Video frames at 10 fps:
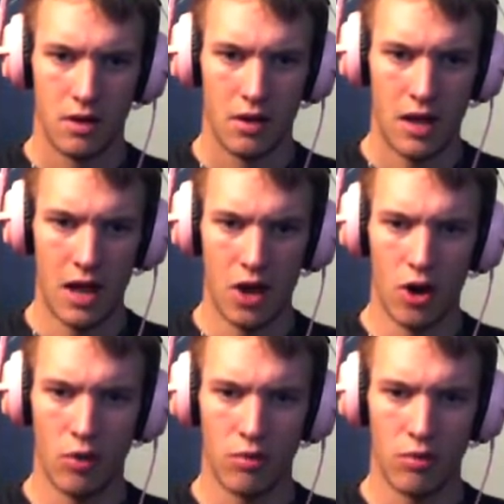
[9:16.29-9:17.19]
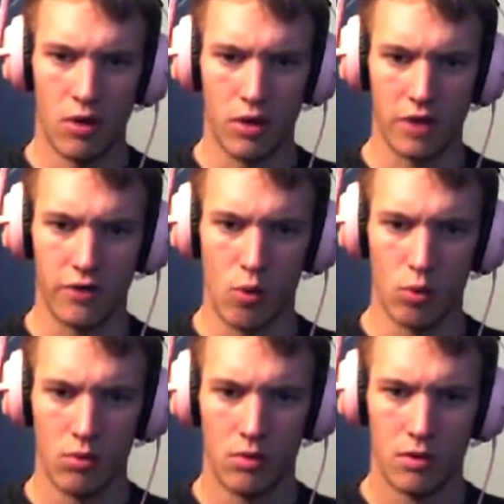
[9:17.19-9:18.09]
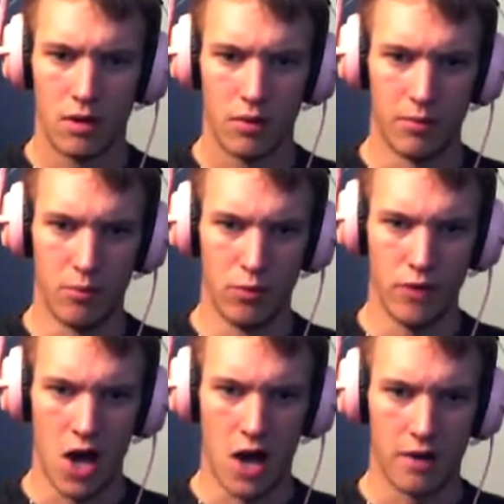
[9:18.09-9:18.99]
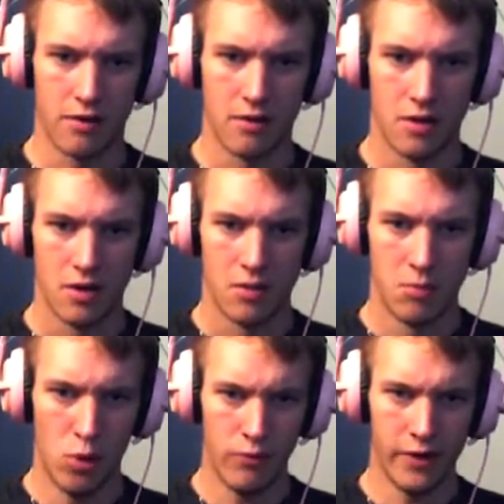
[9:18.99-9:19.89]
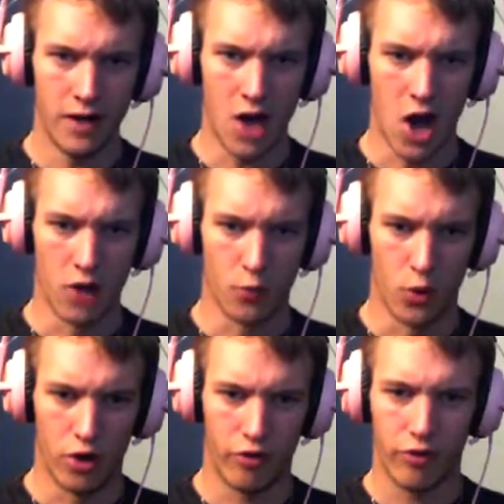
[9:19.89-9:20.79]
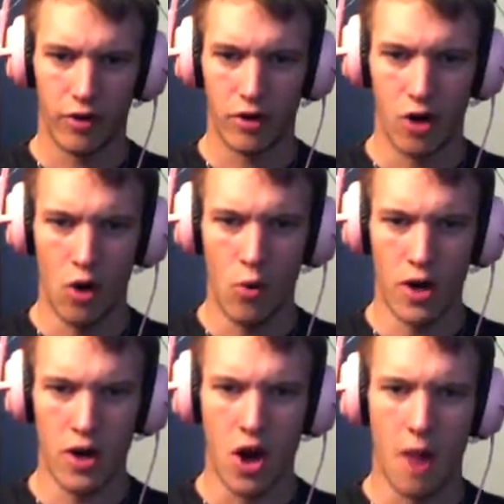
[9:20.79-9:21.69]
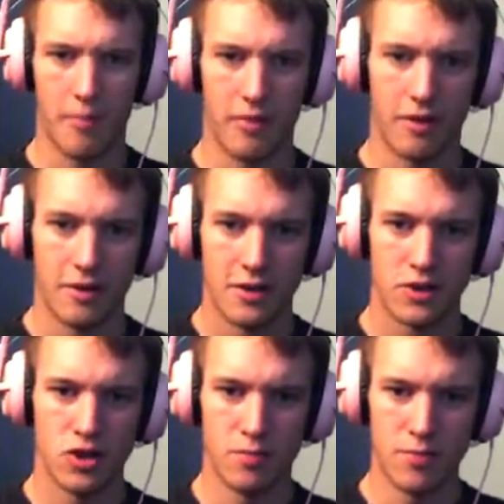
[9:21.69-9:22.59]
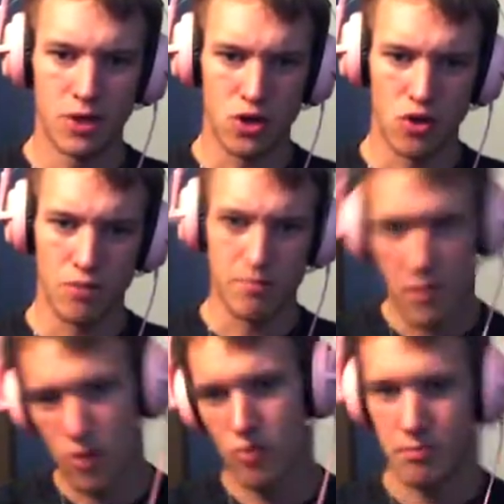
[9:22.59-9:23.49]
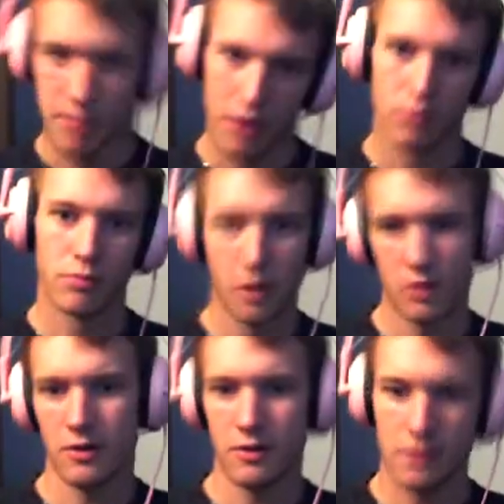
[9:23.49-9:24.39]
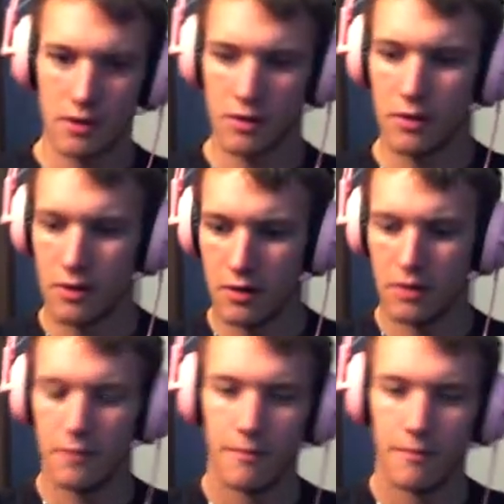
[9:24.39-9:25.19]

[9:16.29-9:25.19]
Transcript: Hello? Okay, it's cool. We're moving on. Moving onwards. Going up. Chip-a-doop-boop-boop-doo-doo-doo-doo-doo.